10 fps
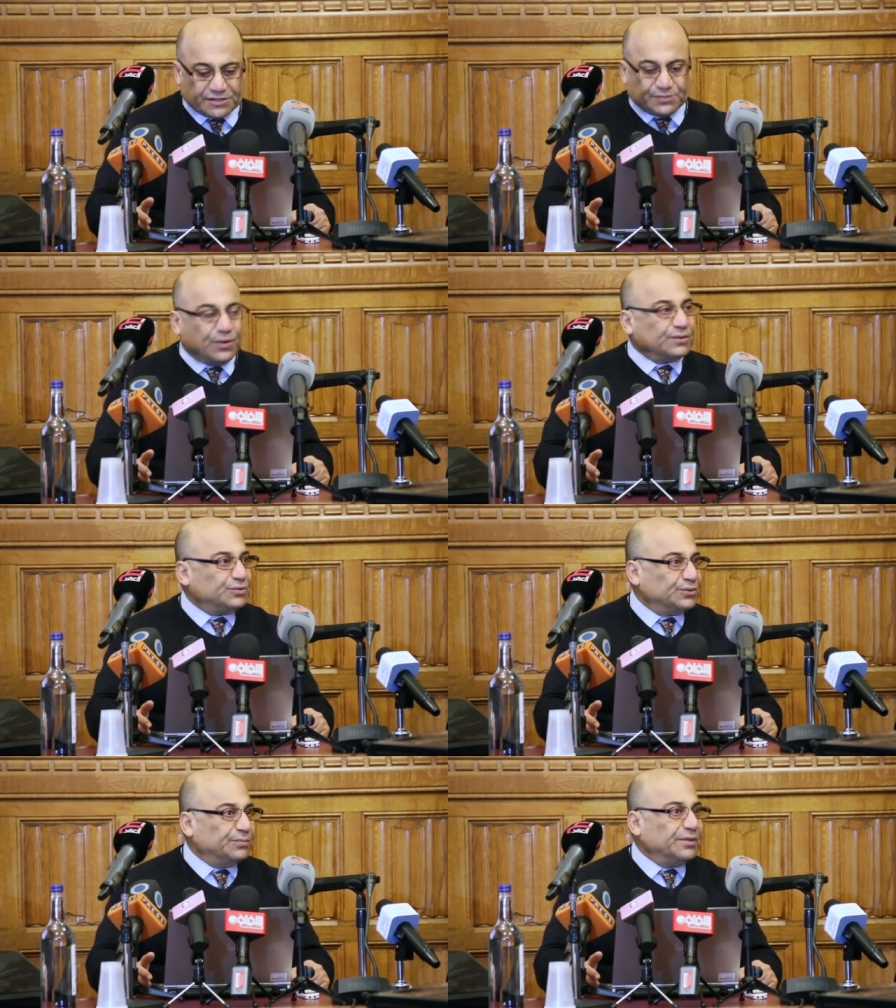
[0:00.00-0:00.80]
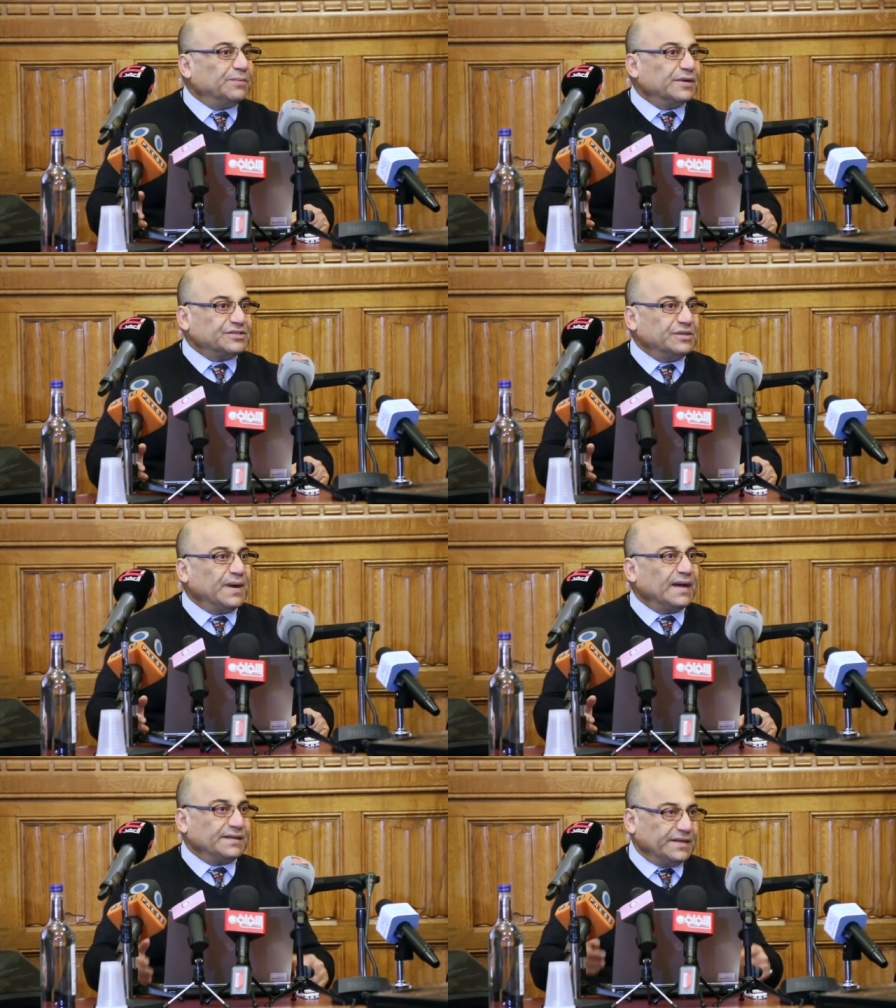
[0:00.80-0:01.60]
respond to people's
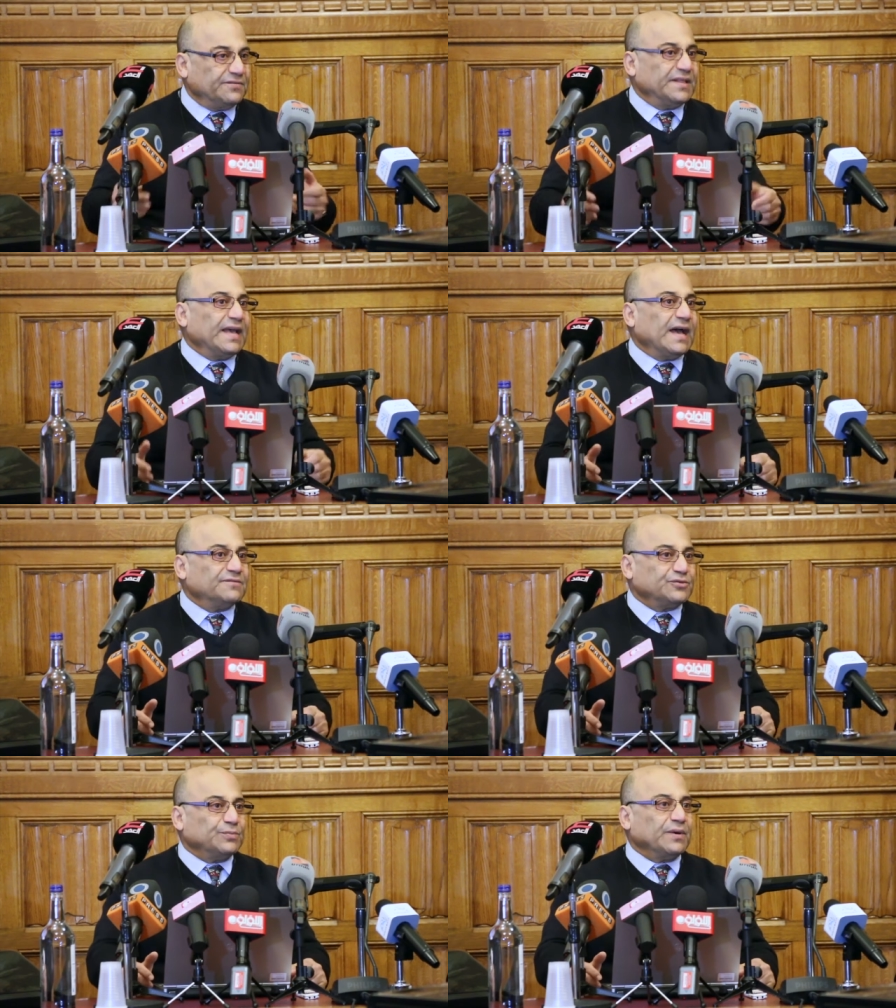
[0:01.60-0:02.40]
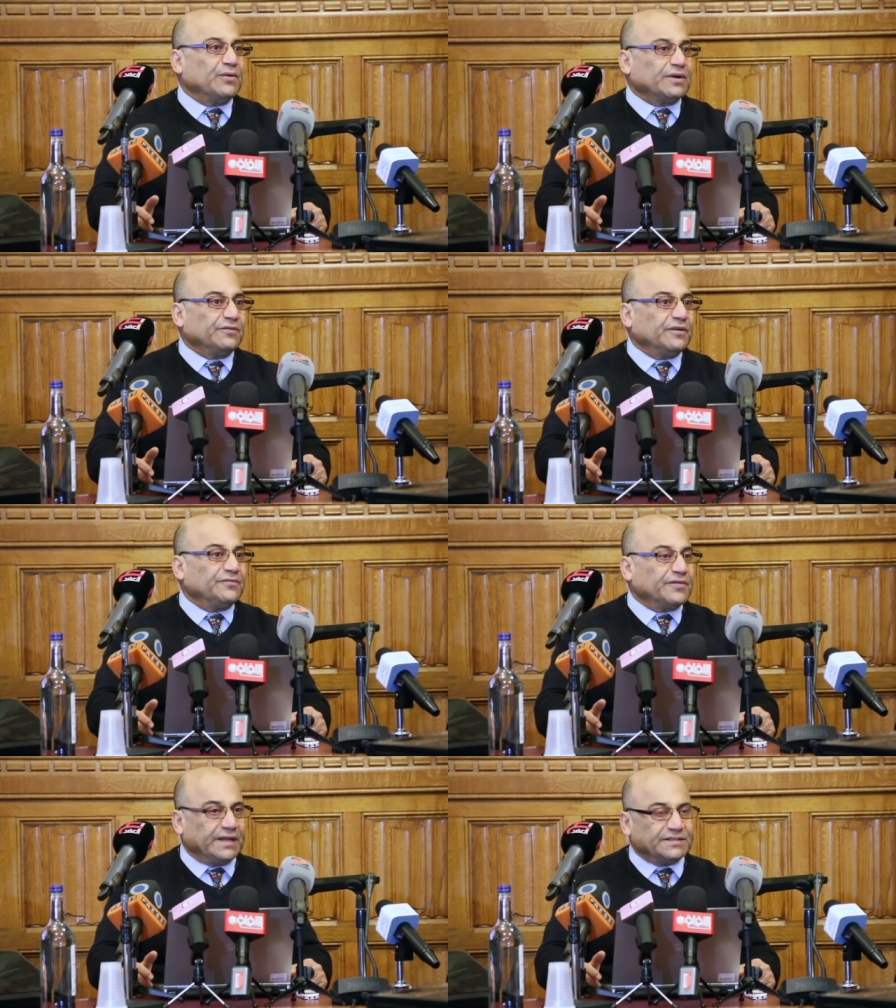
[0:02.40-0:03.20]
demand if they have so powerful
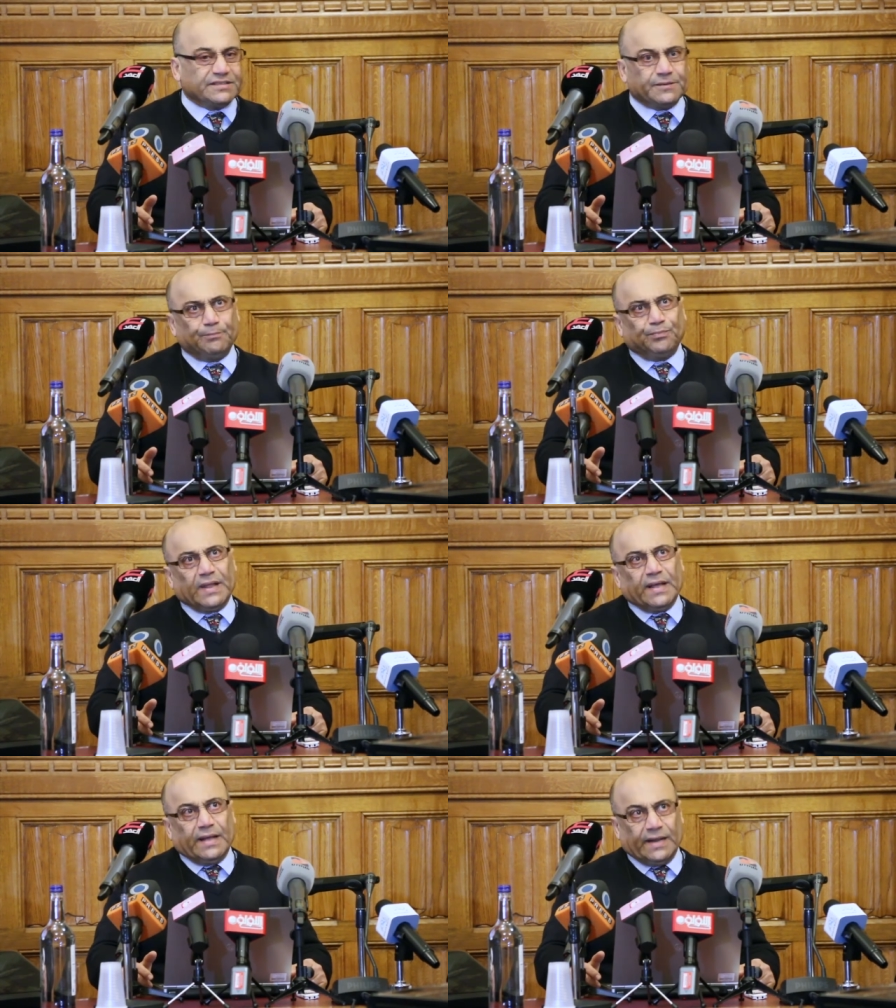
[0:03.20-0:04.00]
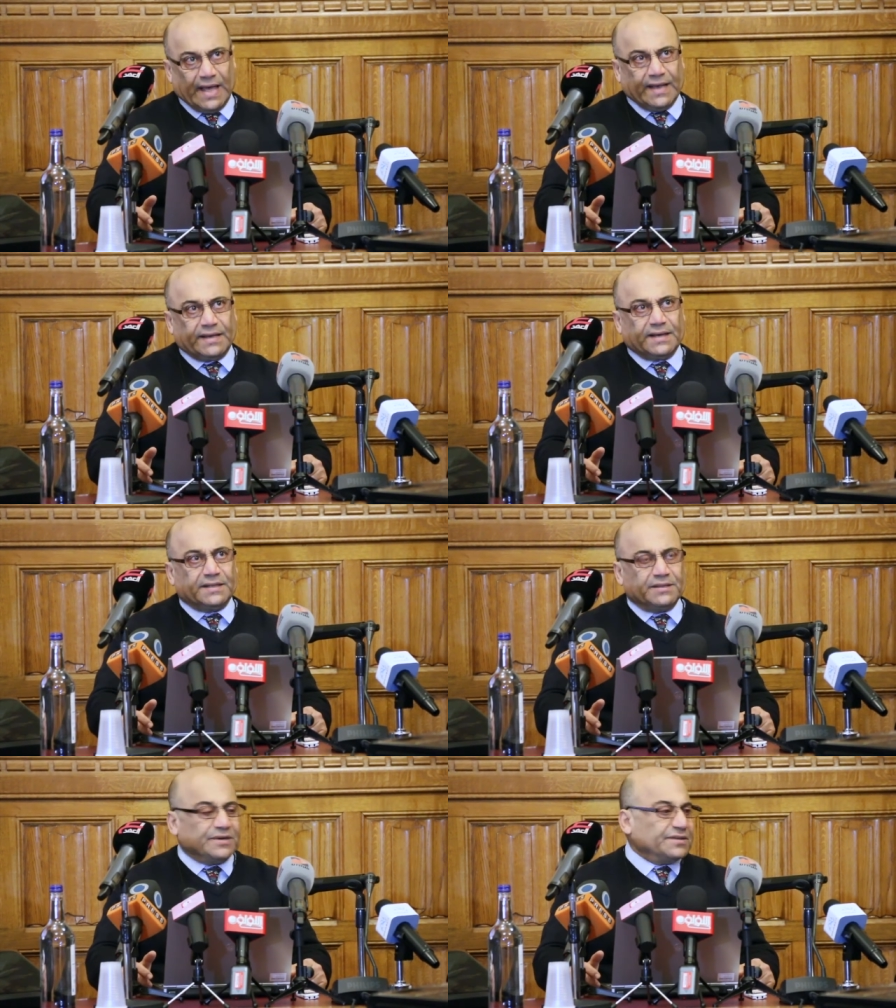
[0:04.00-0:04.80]
friends like
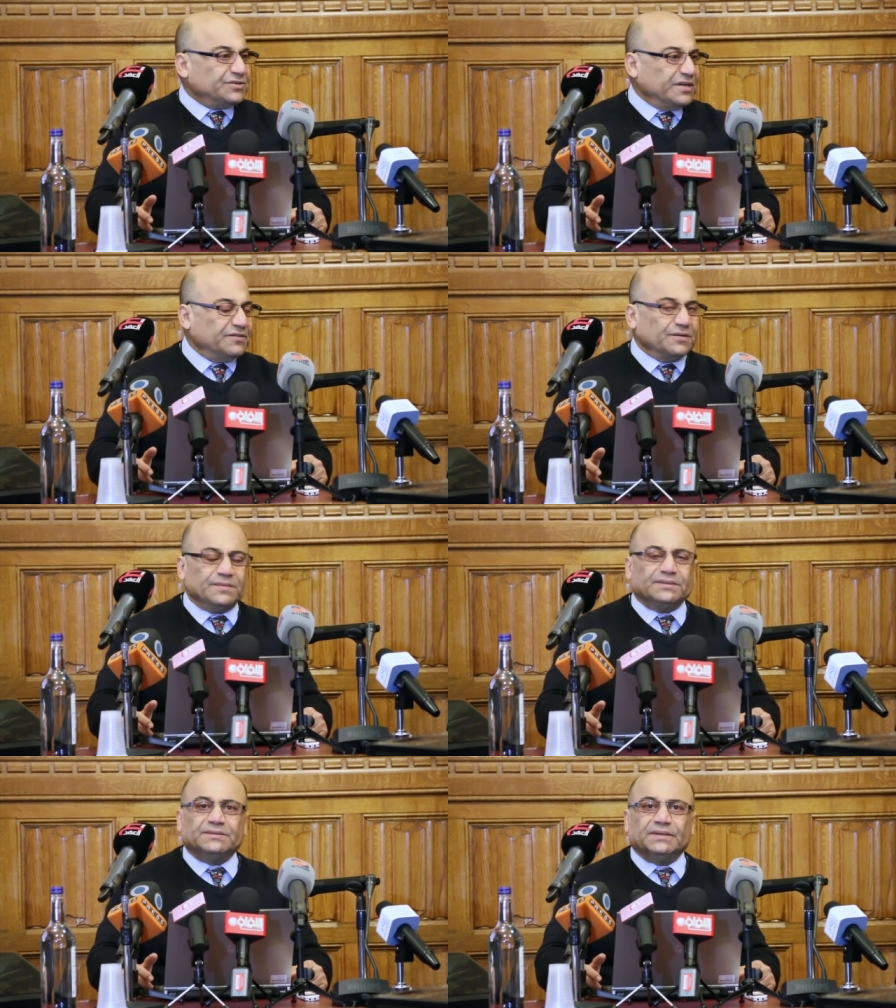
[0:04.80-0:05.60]
uh, the British government?